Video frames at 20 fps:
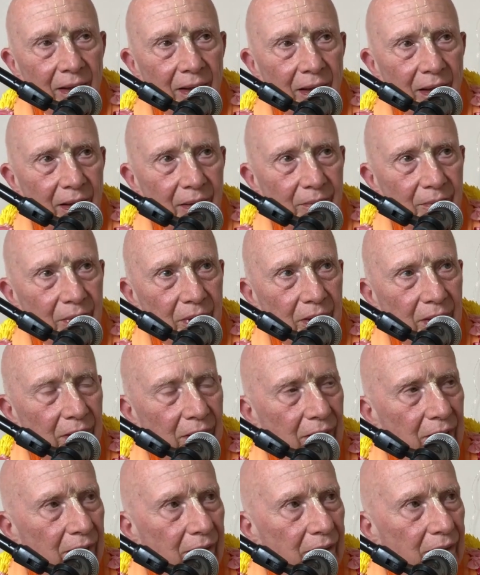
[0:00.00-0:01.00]
I'm
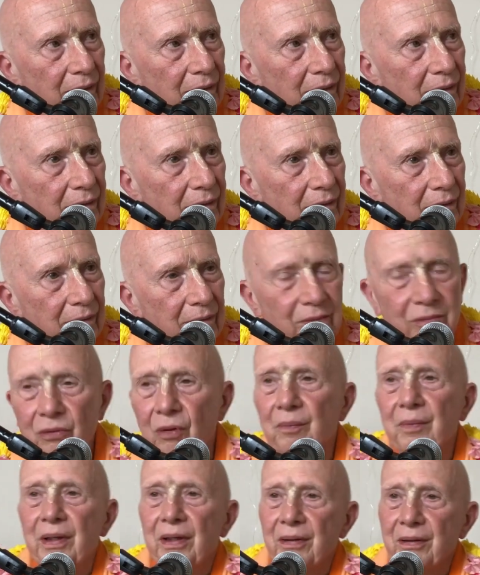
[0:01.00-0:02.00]
the, uh, so
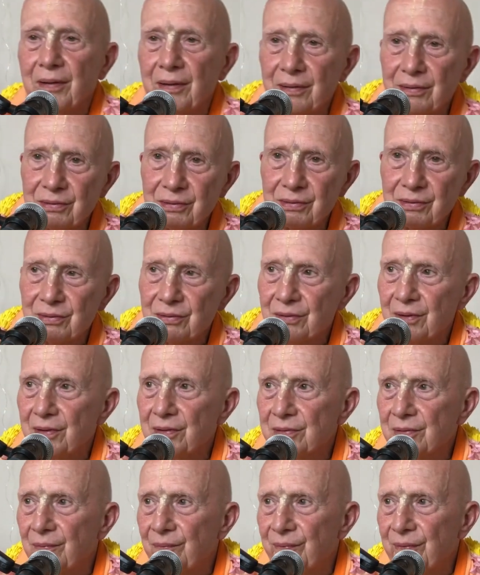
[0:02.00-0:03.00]
many things he
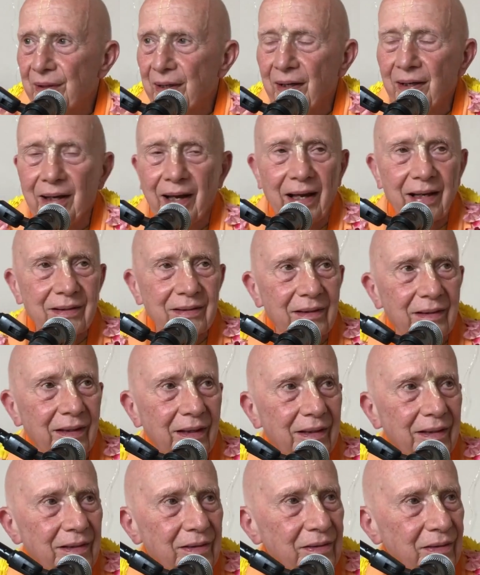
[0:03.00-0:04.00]
says. In the last
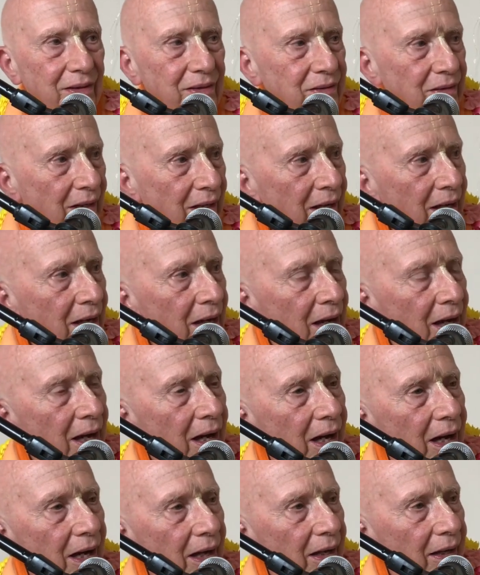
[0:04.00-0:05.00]
line he says,
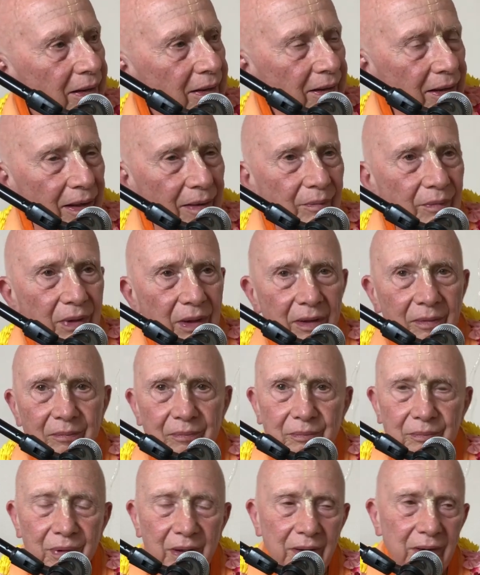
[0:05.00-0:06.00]
I am the
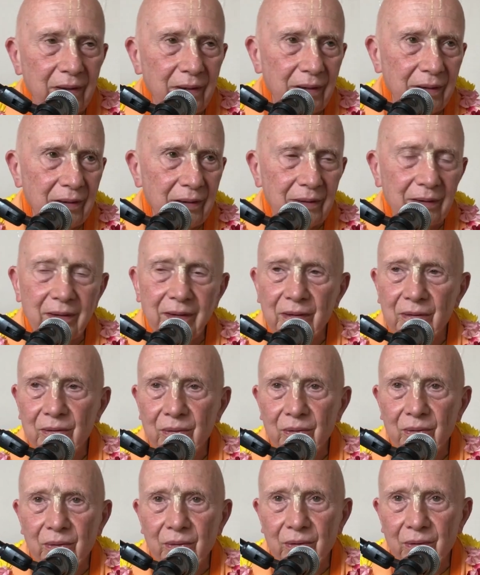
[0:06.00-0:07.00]
ability in
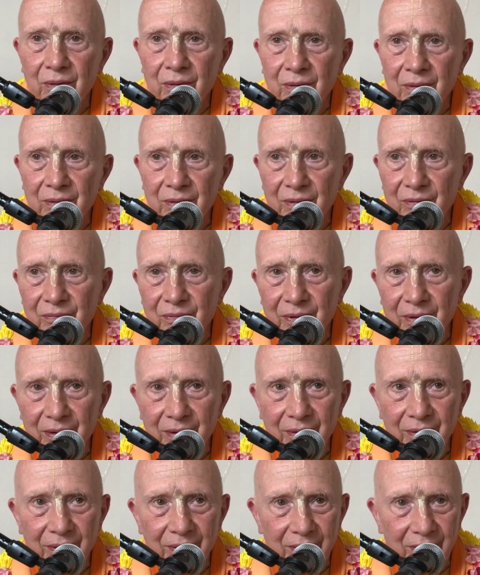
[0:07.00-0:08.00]
all
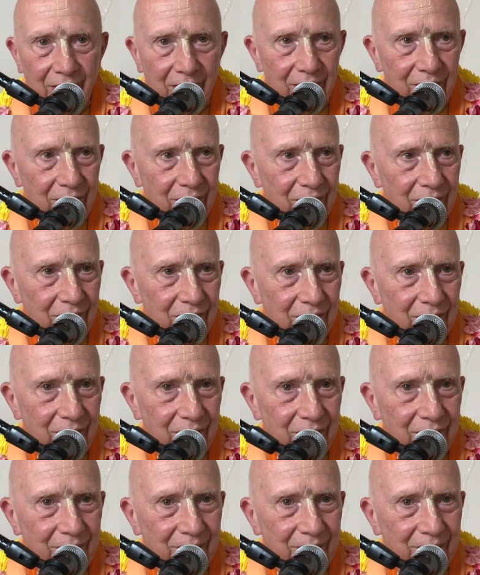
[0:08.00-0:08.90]
living entities.